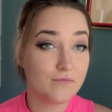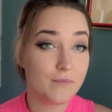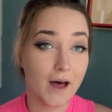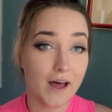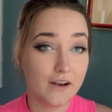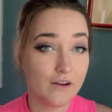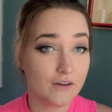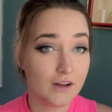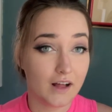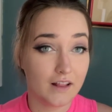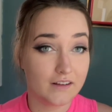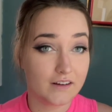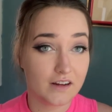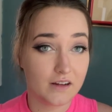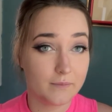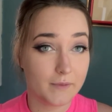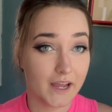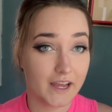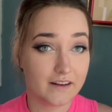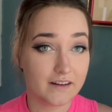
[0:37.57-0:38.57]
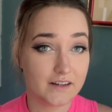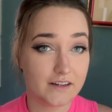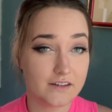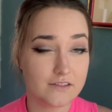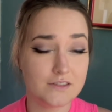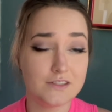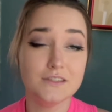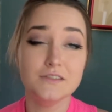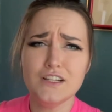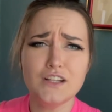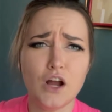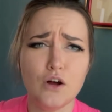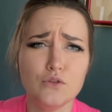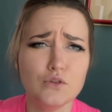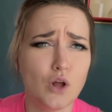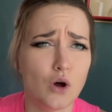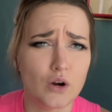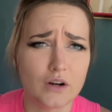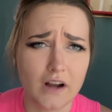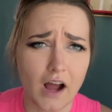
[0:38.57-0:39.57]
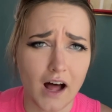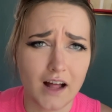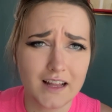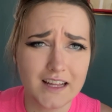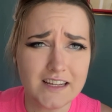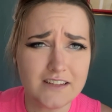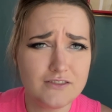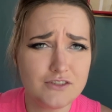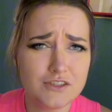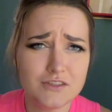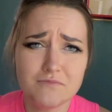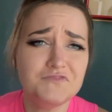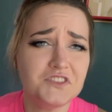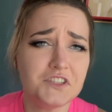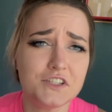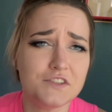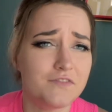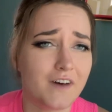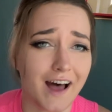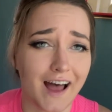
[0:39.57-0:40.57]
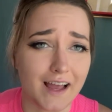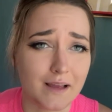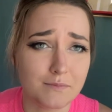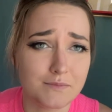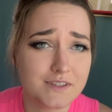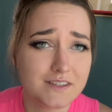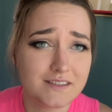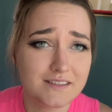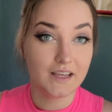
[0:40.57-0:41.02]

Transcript: monocolor commanders, no lore knowledge, just vibes.